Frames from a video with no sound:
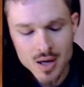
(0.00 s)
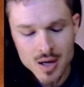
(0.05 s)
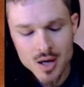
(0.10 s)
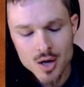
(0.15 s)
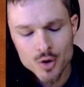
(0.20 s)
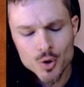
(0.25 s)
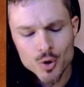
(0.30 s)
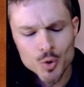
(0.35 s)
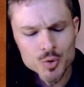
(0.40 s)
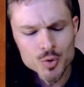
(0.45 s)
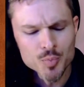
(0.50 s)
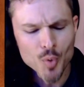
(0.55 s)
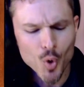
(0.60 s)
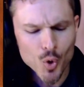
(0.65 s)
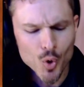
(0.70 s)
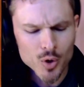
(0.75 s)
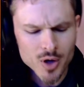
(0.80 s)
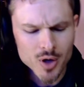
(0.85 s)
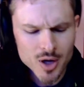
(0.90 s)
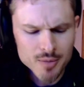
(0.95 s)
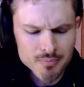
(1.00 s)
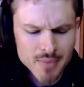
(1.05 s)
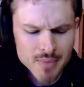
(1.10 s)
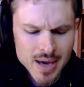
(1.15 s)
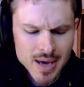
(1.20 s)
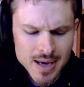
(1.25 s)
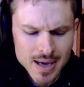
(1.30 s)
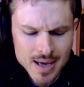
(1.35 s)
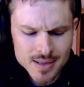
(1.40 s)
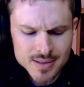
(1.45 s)
Those born on May
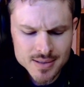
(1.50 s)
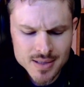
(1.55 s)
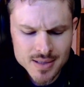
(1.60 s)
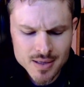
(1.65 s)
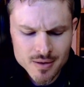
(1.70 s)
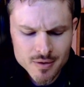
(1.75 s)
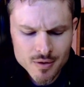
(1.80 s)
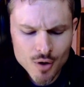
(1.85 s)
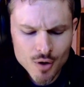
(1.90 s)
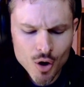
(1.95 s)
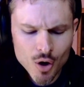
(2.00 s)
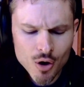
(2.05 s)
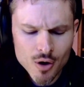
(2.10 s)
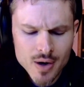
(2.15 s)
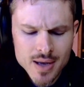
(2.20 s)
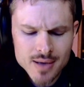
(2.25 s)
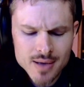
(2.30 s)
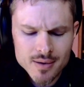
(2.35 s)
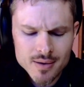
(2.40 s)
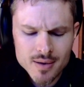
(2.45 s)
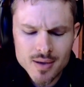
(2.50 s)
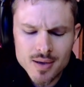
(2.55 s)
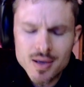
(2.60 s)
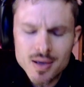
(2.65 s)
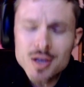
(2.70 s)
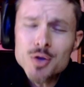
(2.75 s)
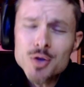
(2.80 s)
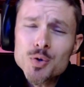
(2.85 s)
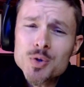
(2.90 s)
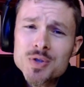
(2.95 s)
18th are an
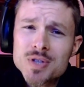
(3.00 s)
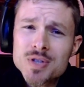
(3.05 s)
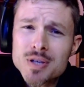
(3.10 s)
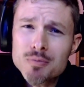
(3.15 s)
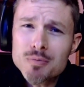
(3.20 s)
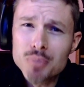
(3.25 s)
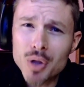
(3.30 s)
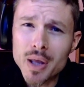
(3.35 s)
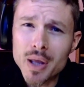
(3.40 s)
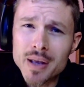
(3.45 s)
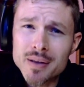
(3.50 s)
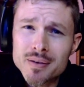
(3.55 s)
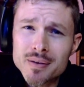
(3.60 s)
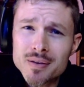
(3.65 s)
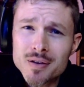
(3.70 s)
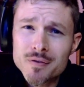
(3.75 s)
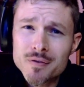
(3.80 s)
interesting blend of